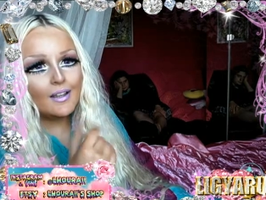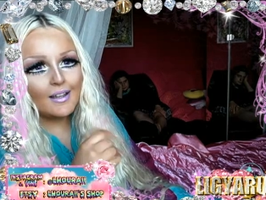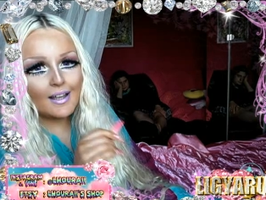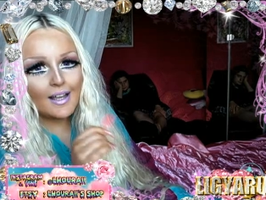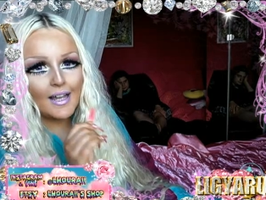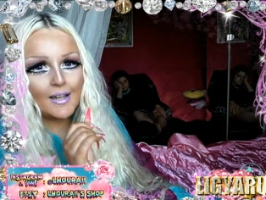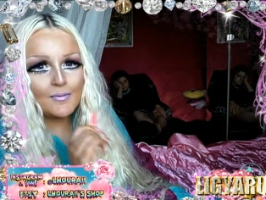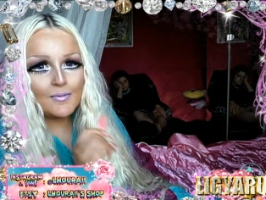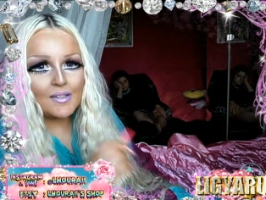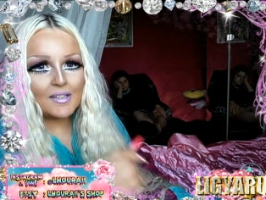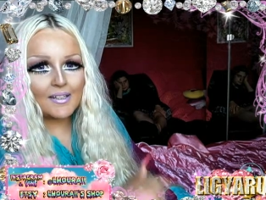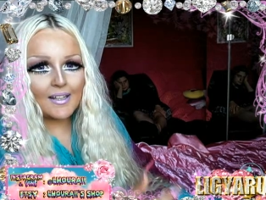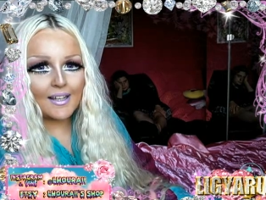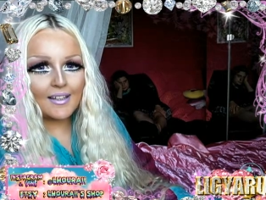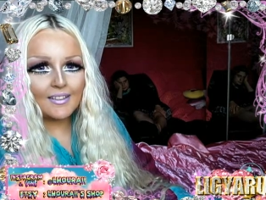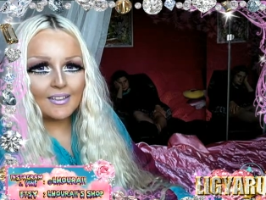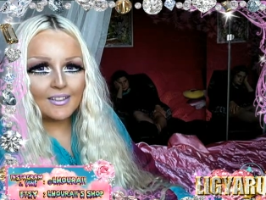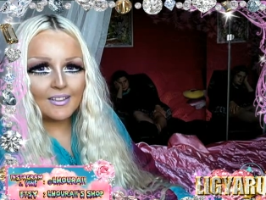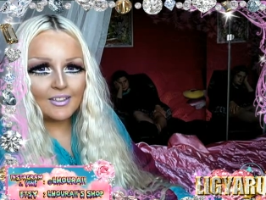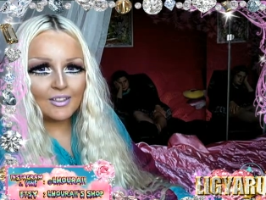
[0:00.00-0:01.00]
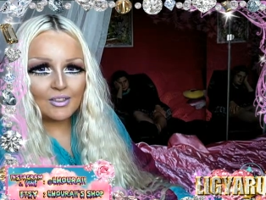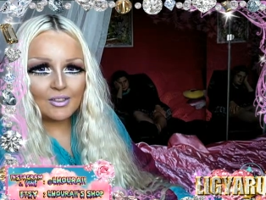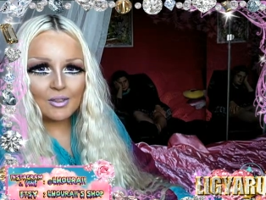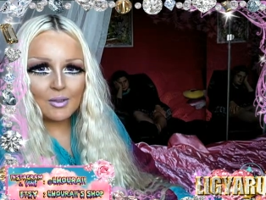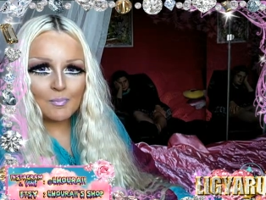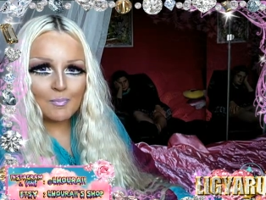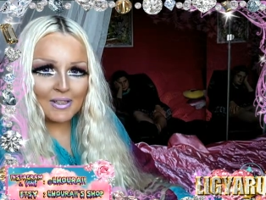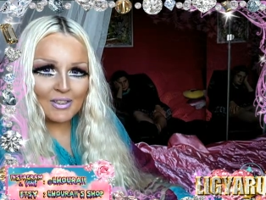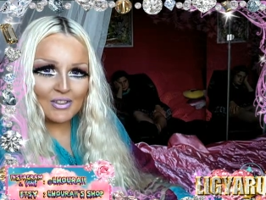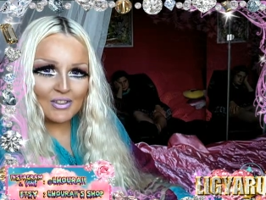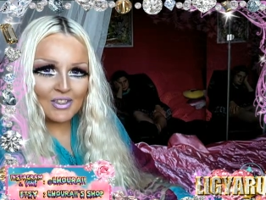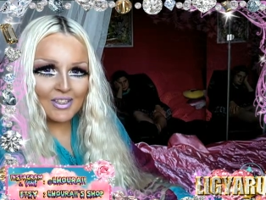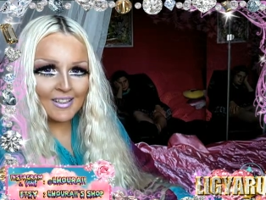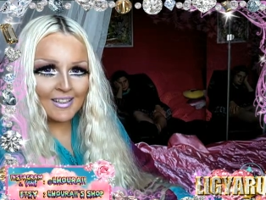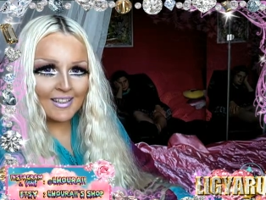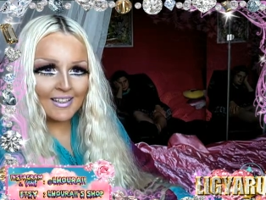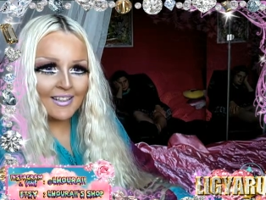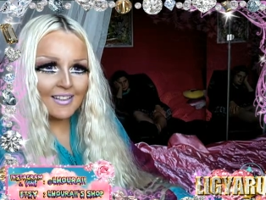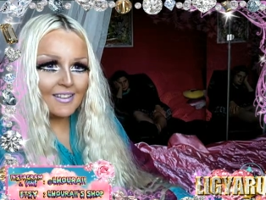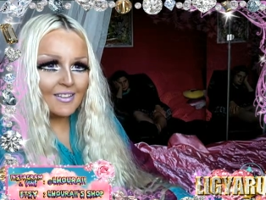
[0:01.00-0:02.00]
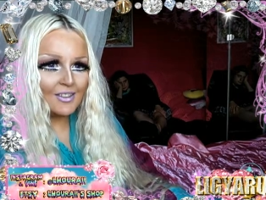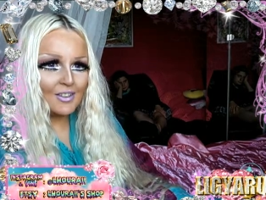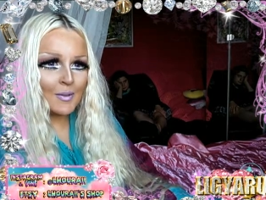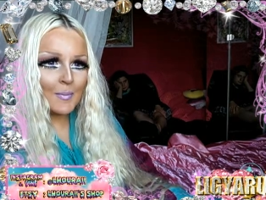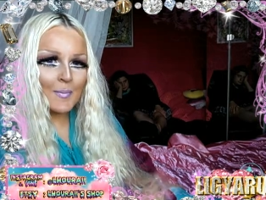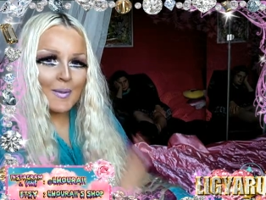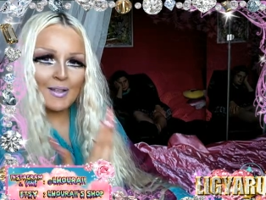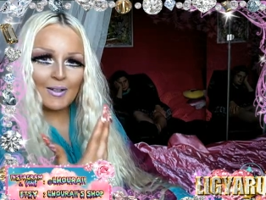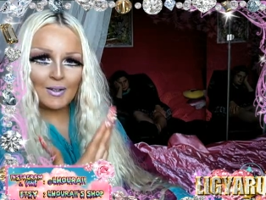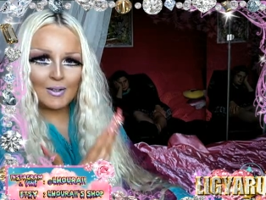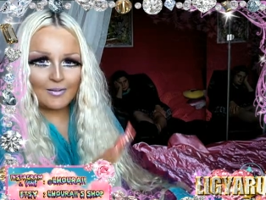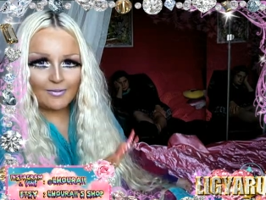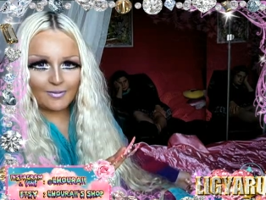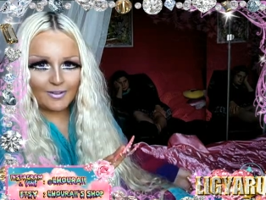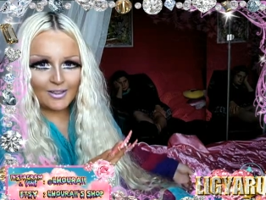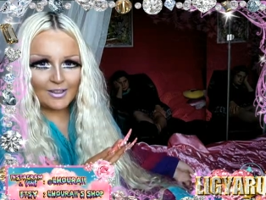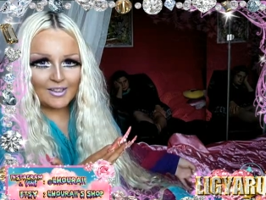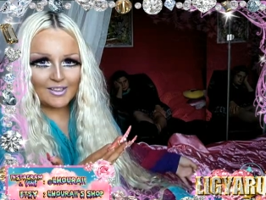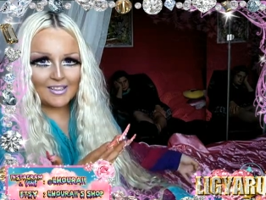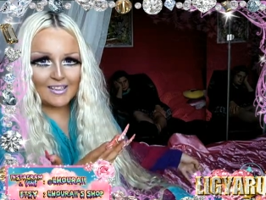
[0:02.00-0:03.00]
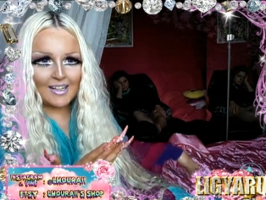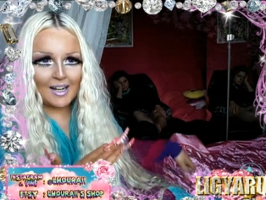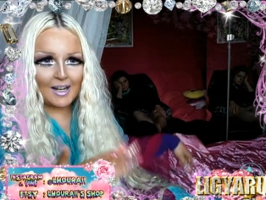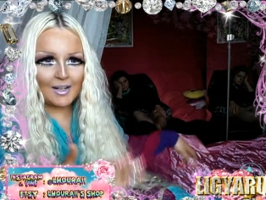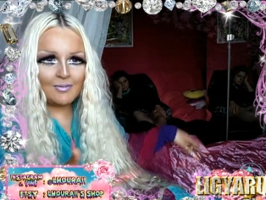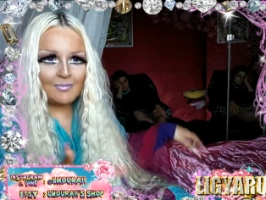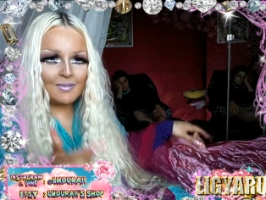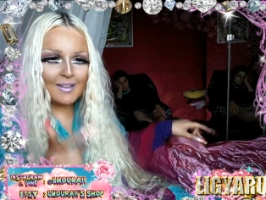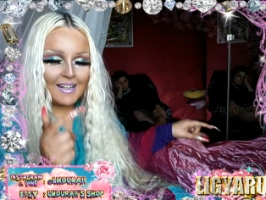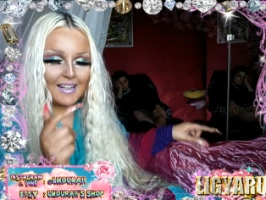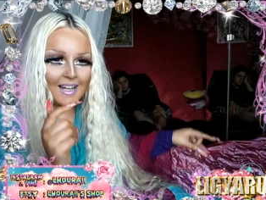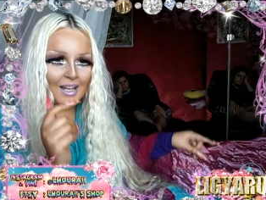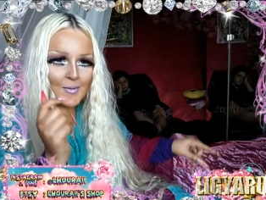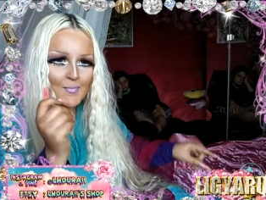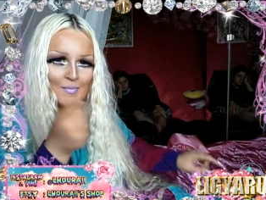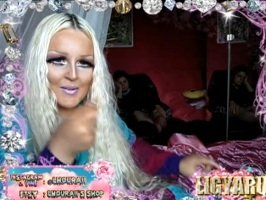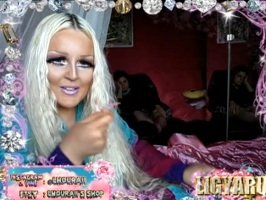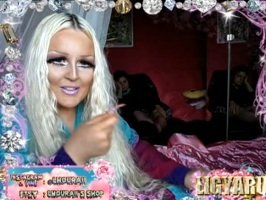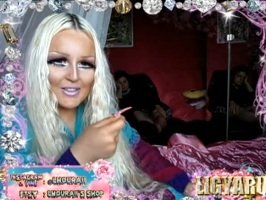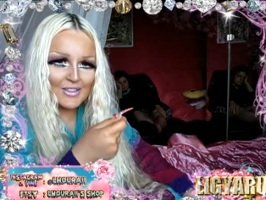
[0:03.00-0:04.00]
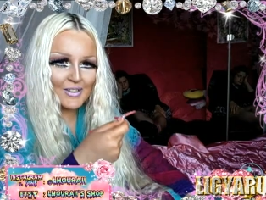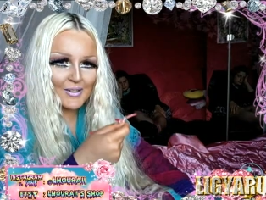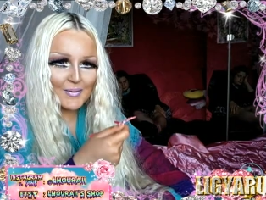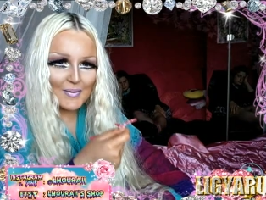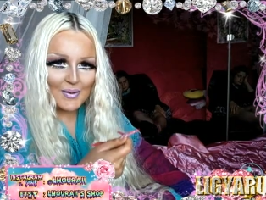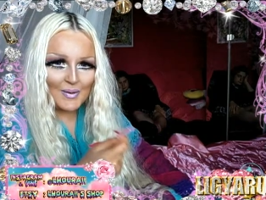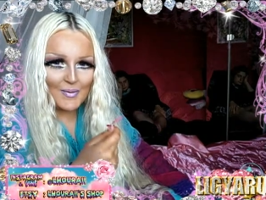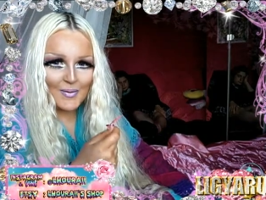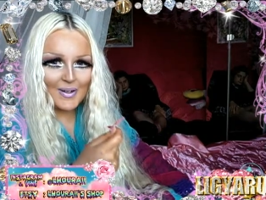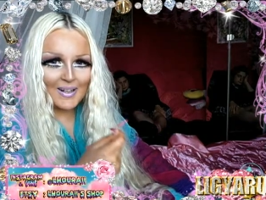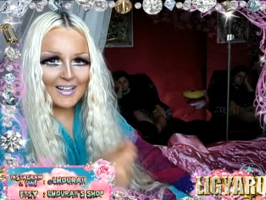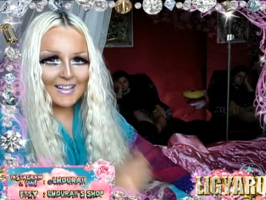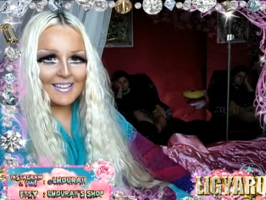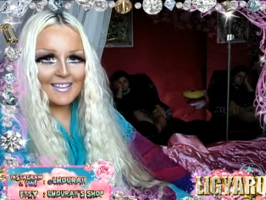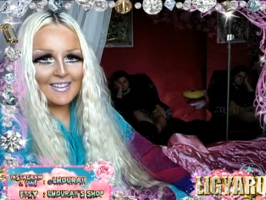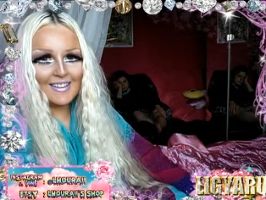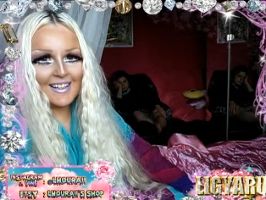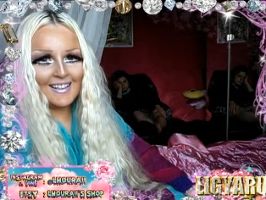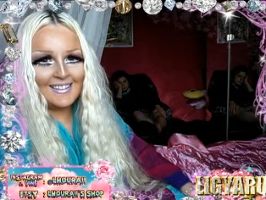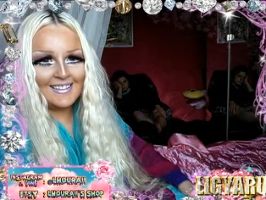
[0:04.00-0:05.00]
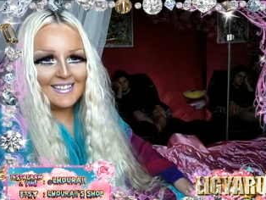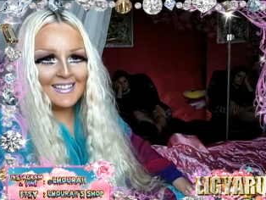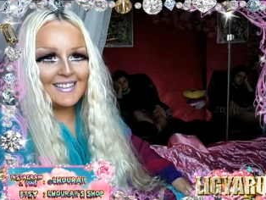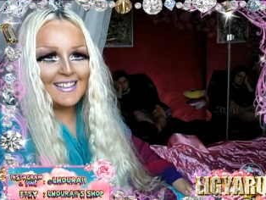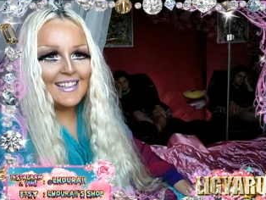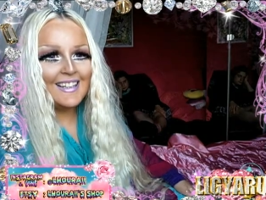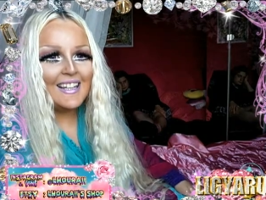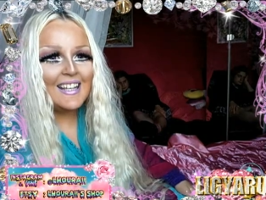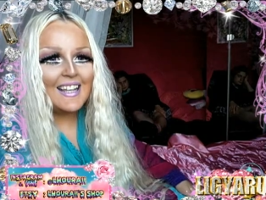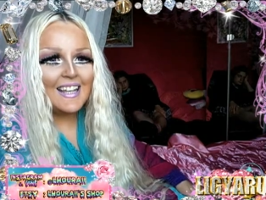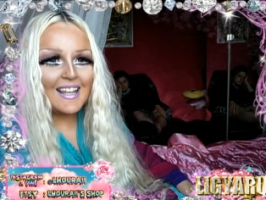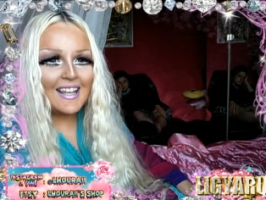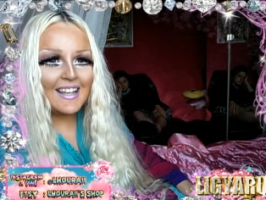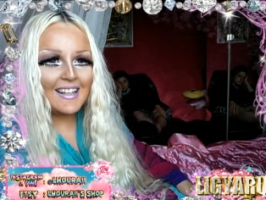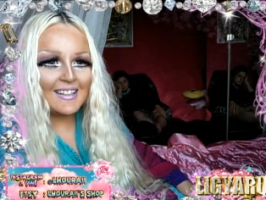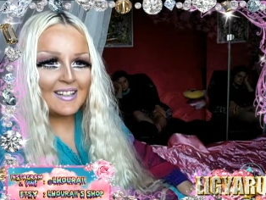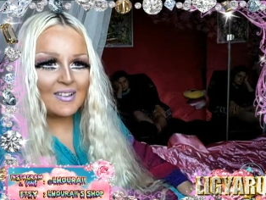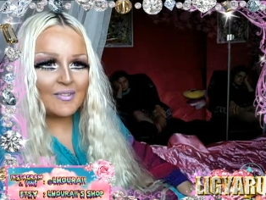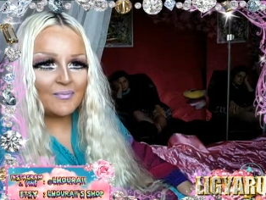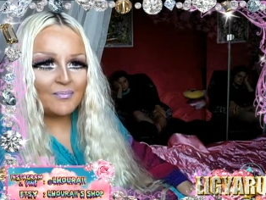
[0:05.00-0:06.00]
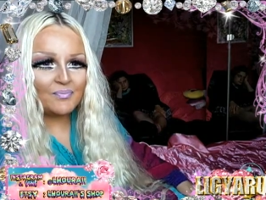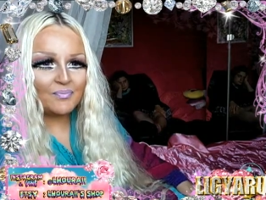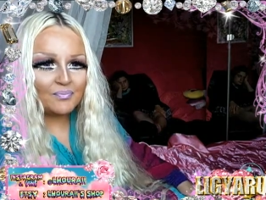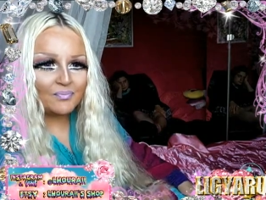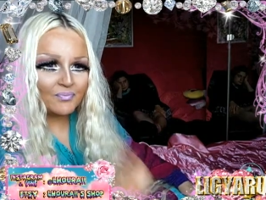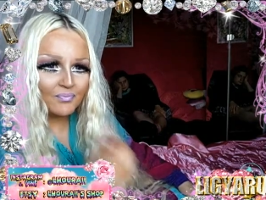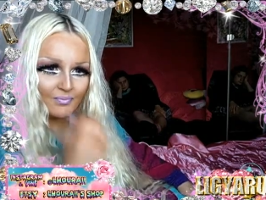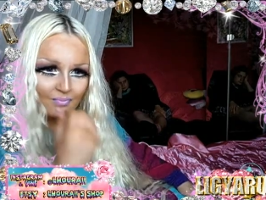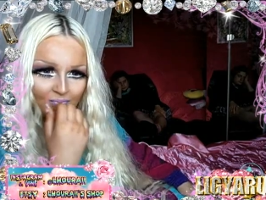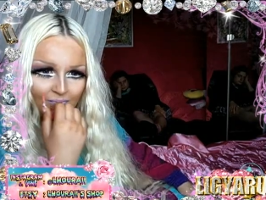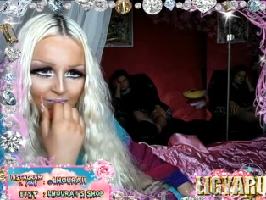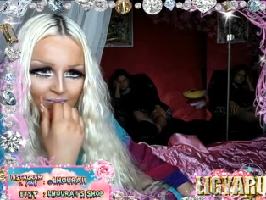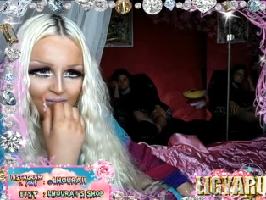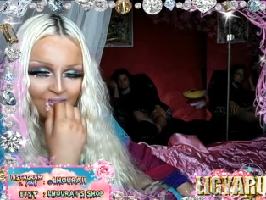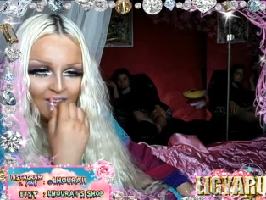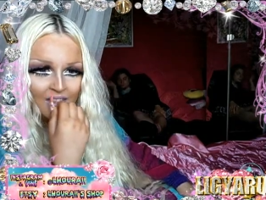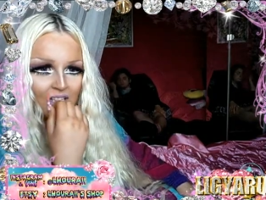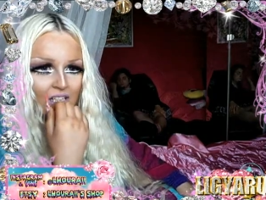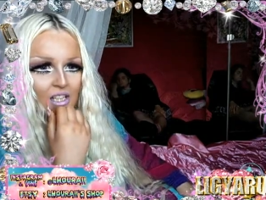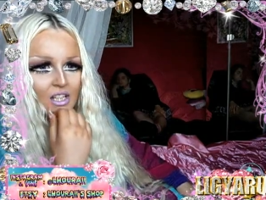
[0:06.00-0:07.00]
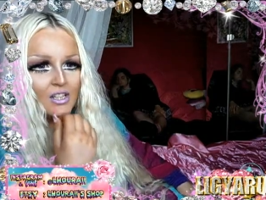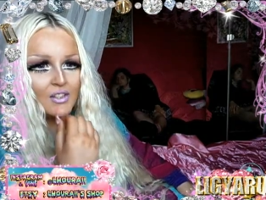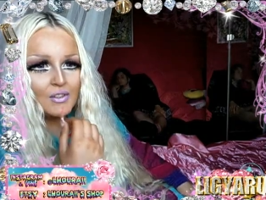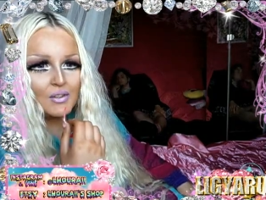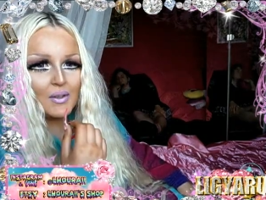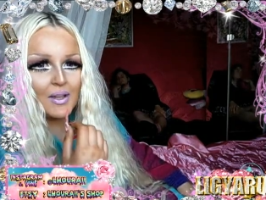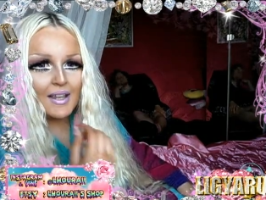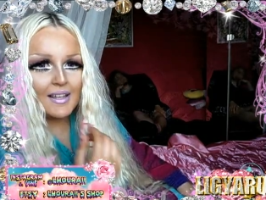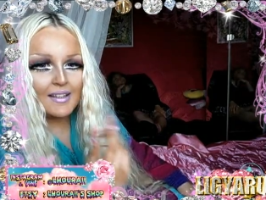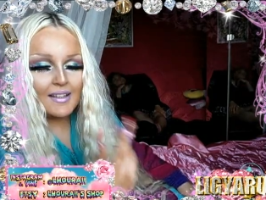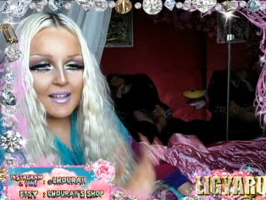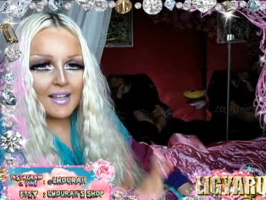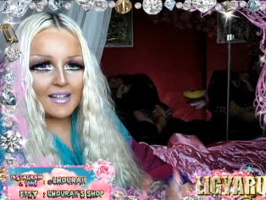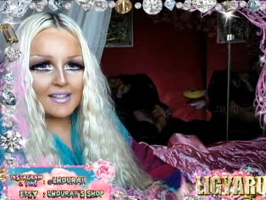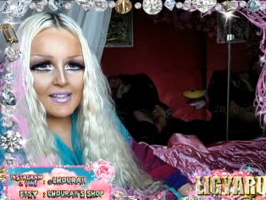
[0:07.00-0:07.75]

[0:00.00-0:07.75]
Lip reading: I've started just mentioning it to make up for lost time. Like, I mention it whenever I get the chance, and so I